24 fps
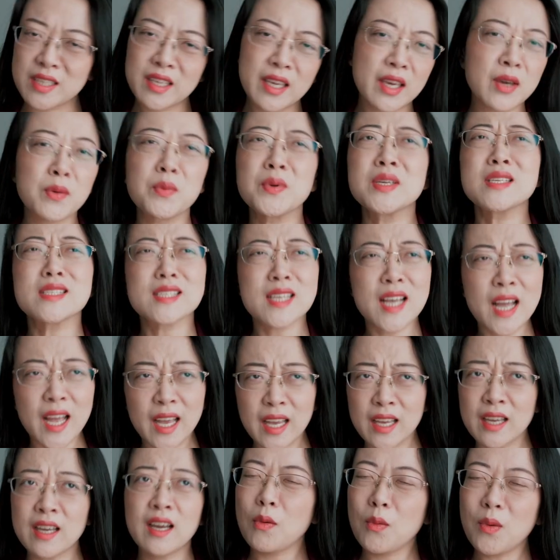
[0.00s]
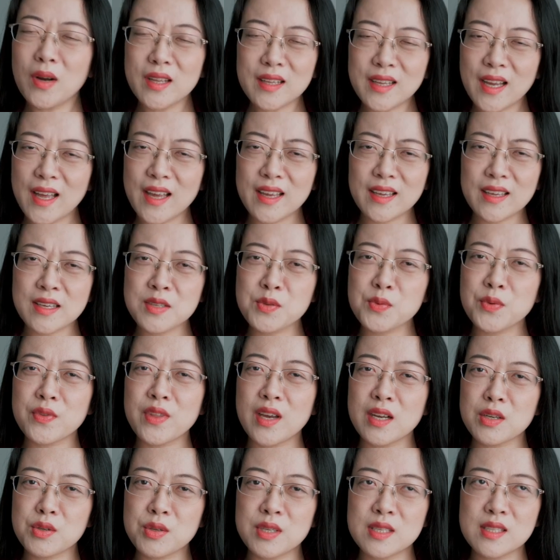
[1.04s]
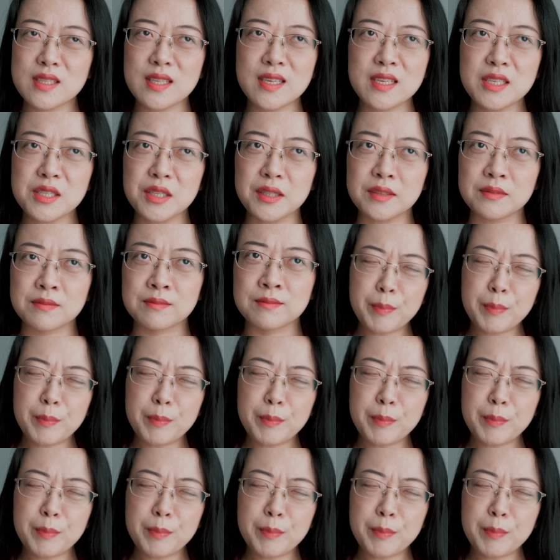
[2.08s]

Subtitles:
And can we say, what the heck is with that translation?